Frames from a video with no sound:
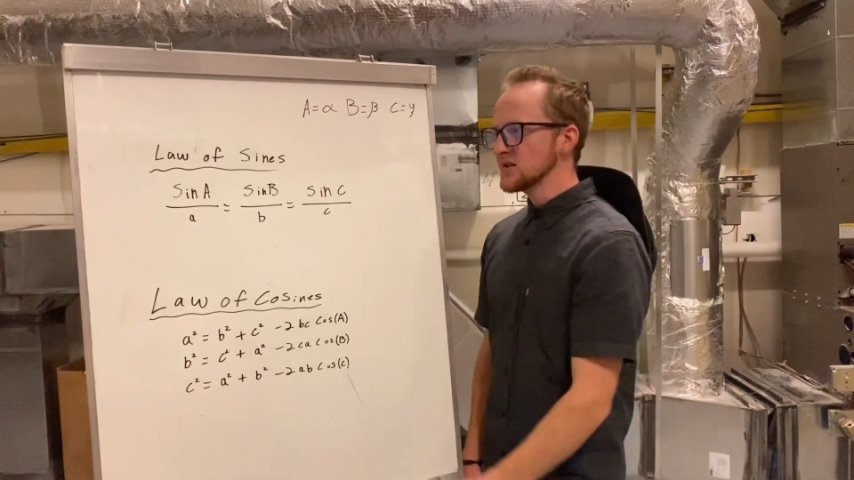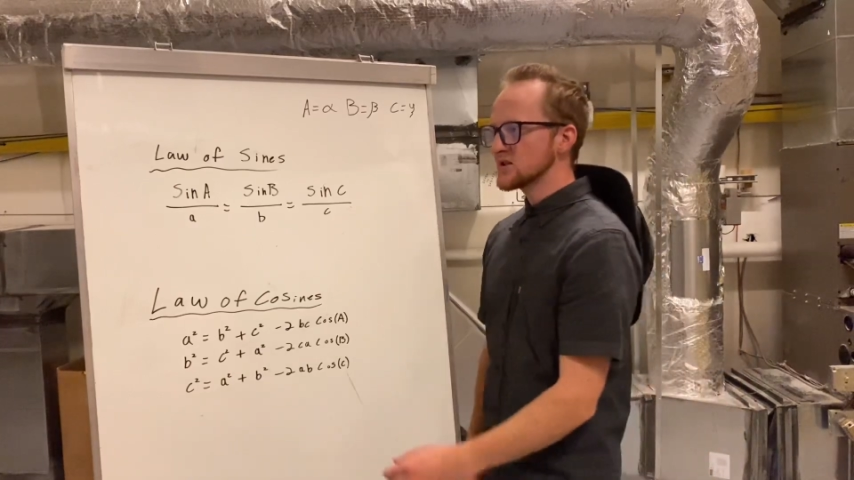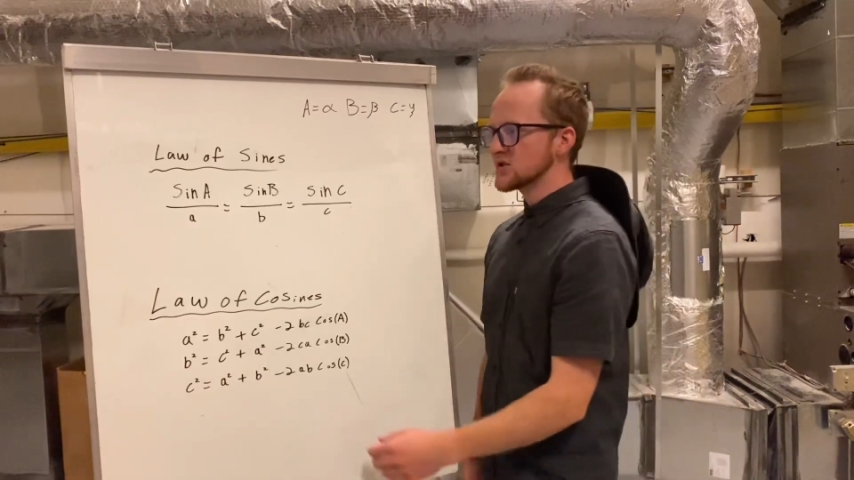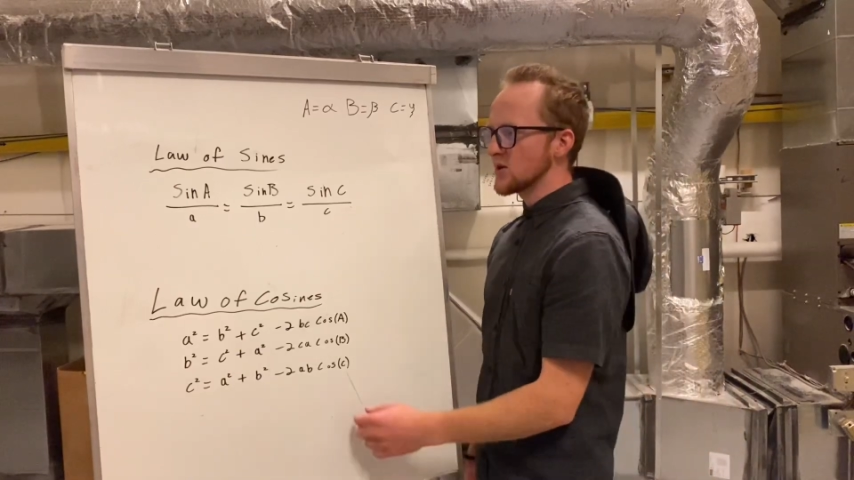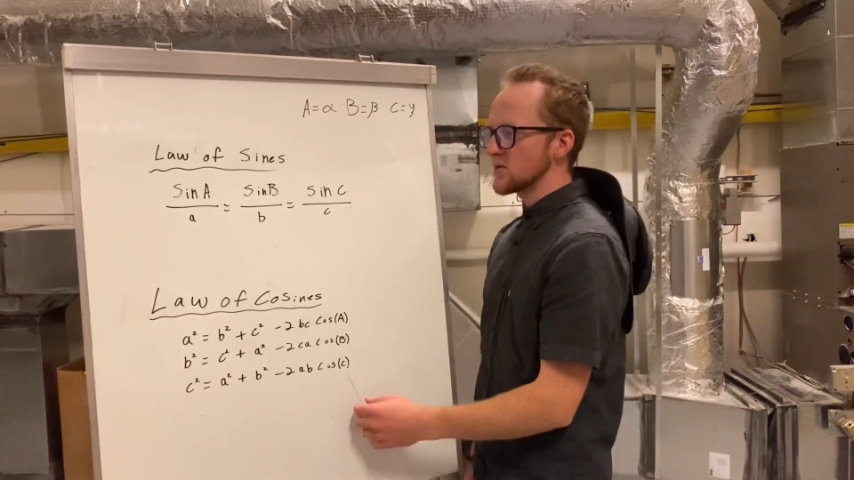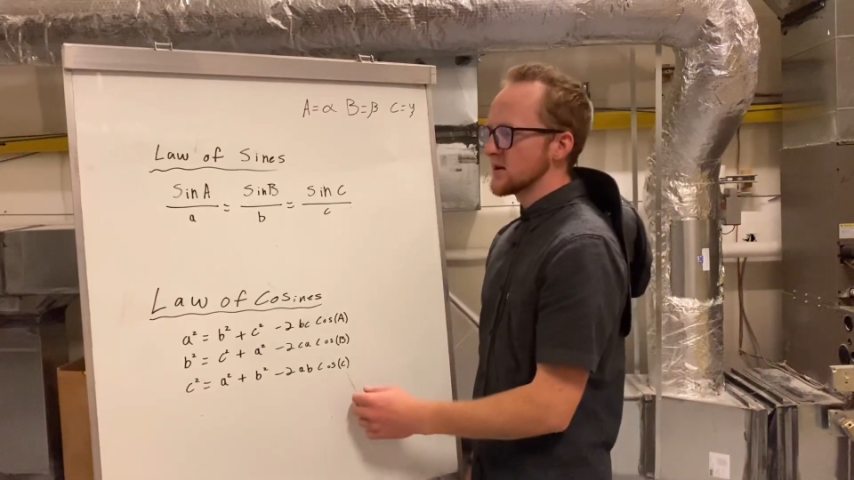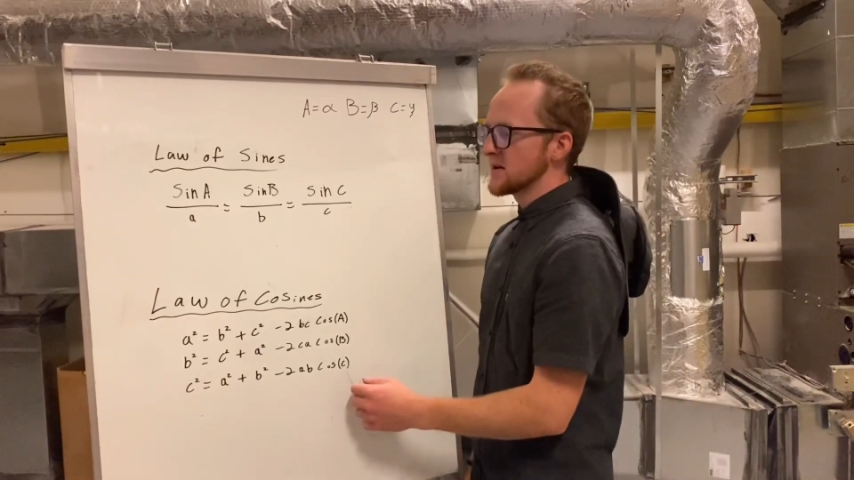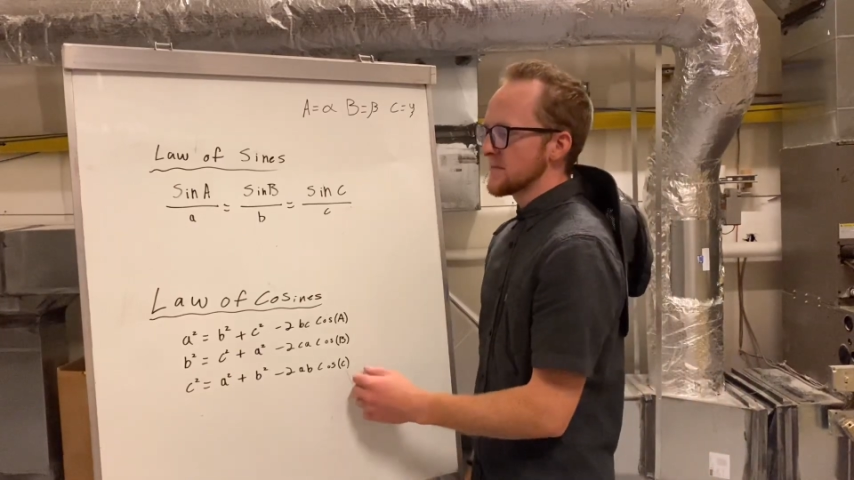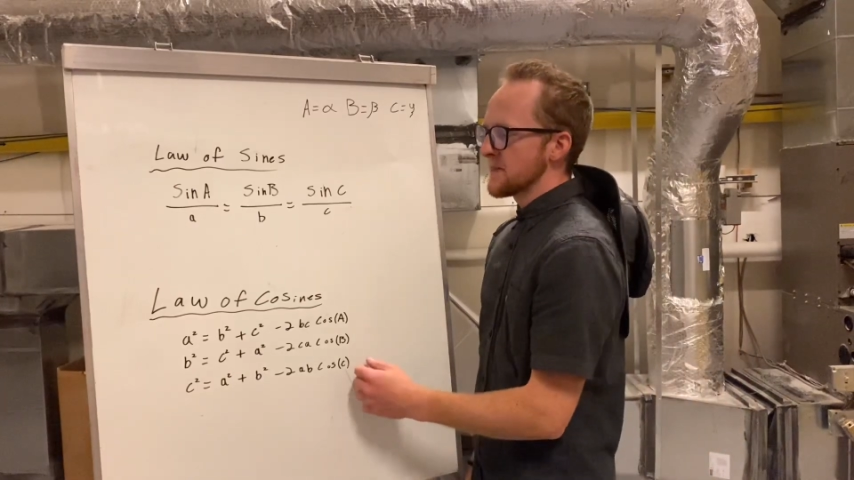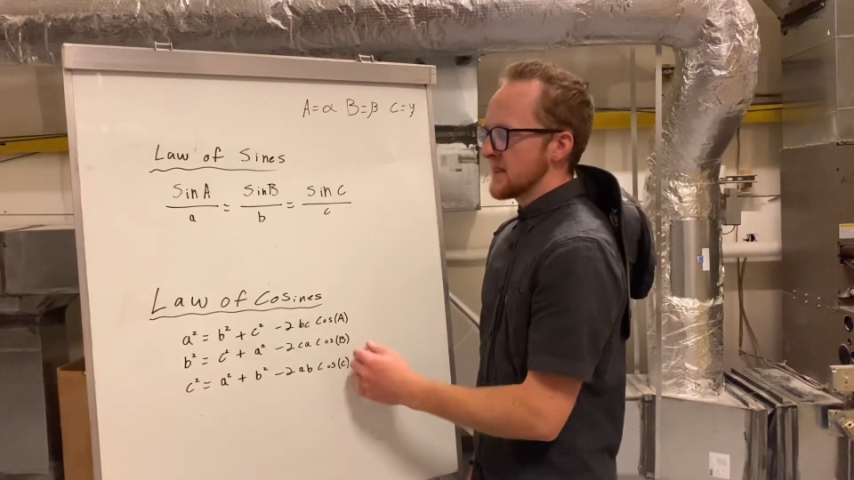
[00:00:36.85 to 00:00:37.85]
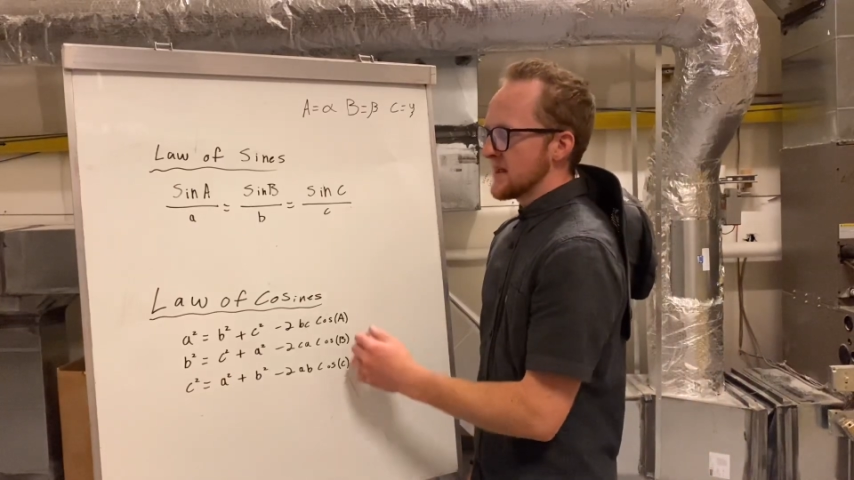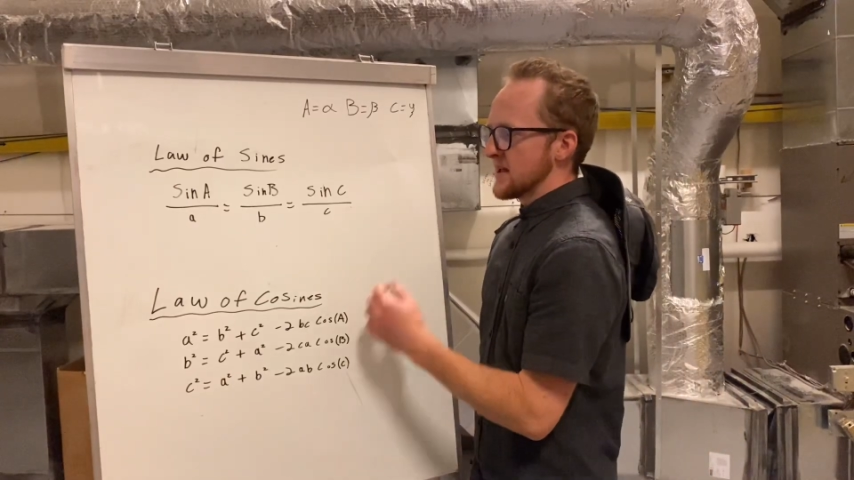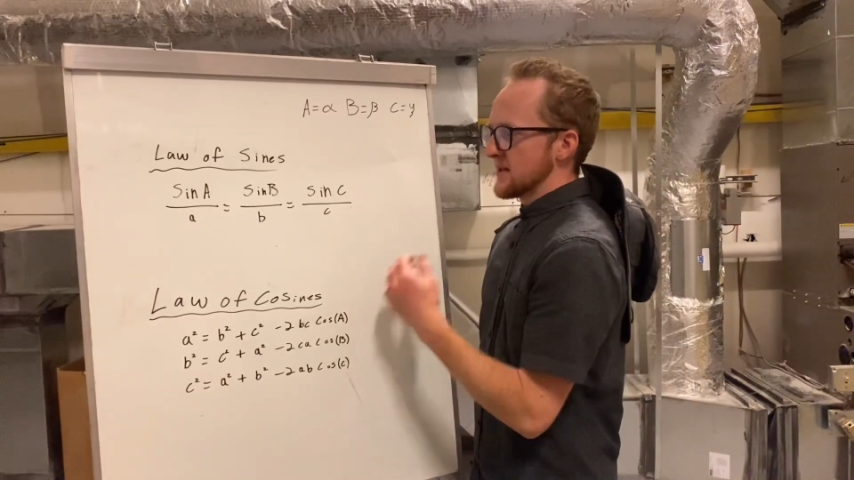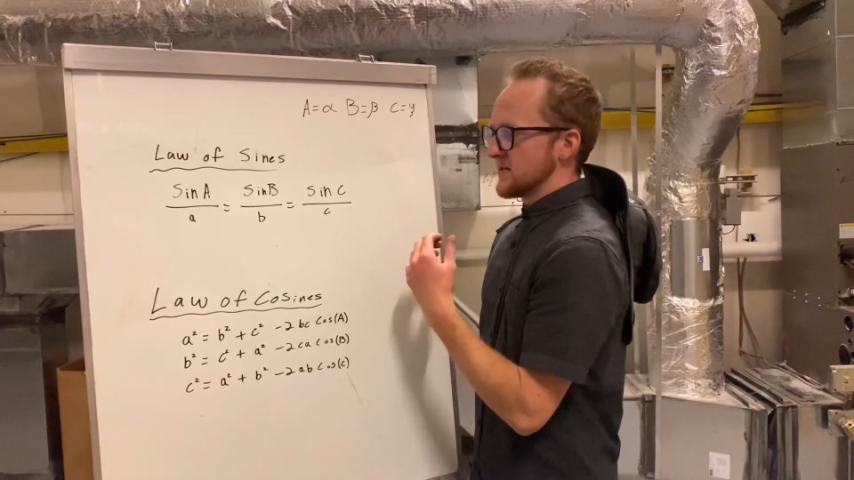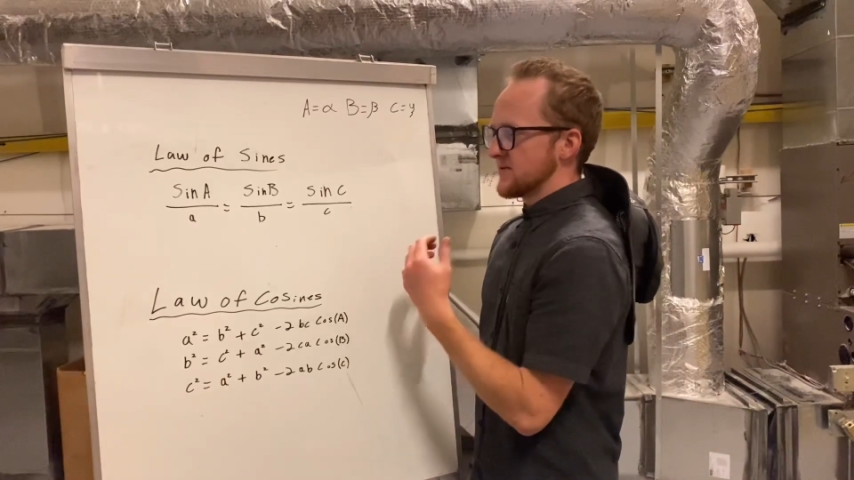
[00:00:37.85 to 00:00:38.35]
So
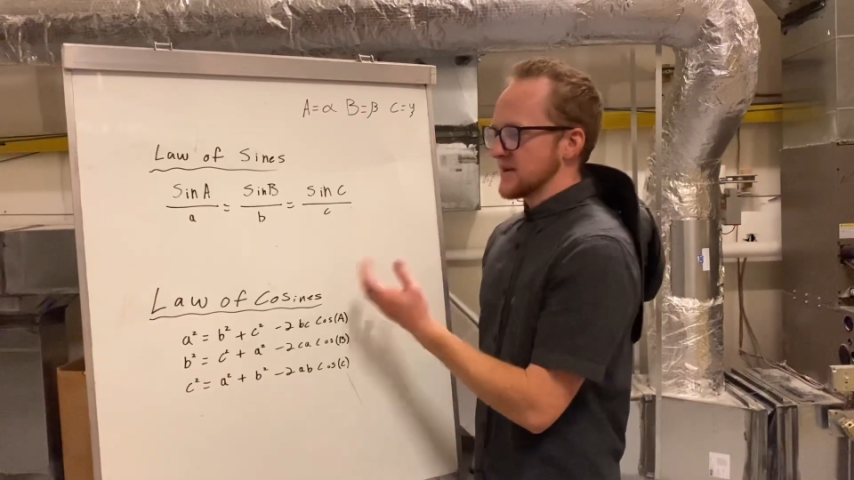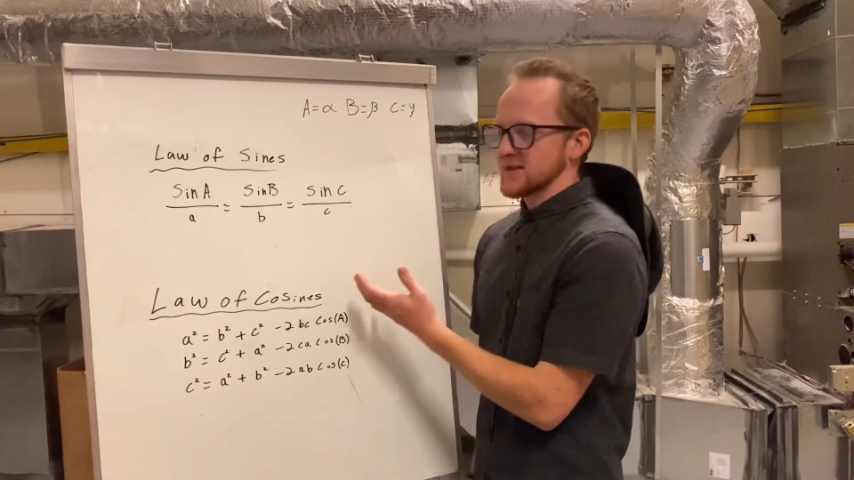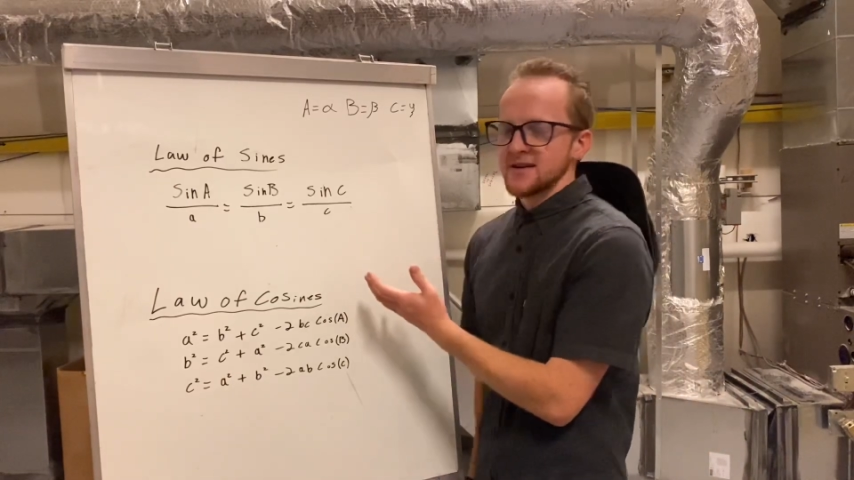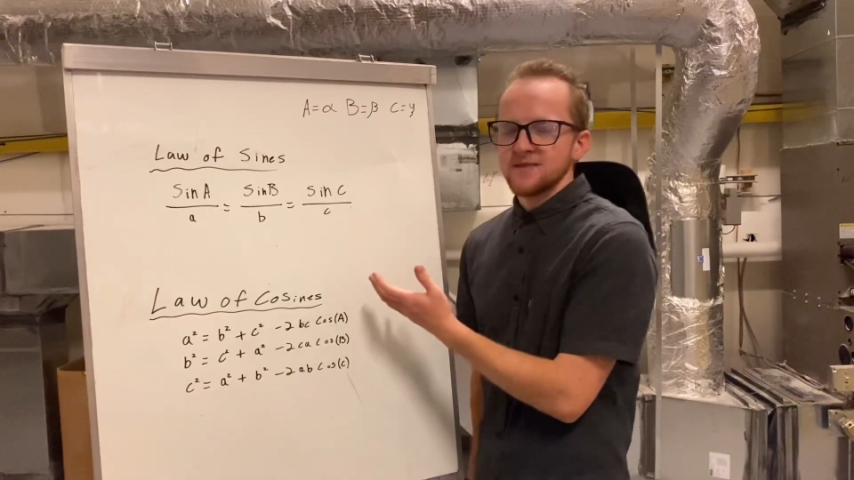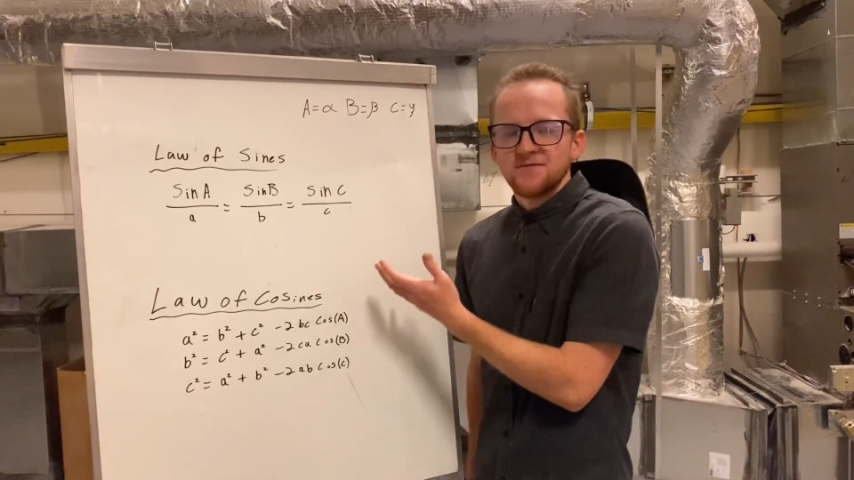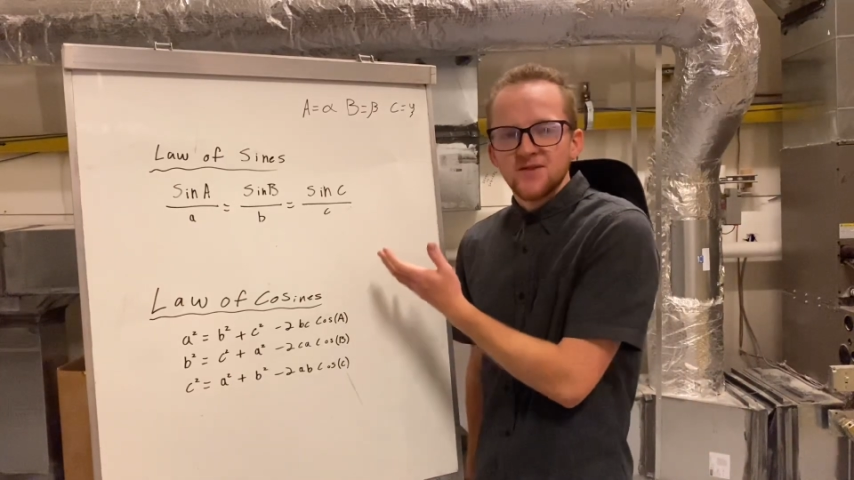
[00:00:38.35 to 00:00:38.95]
that's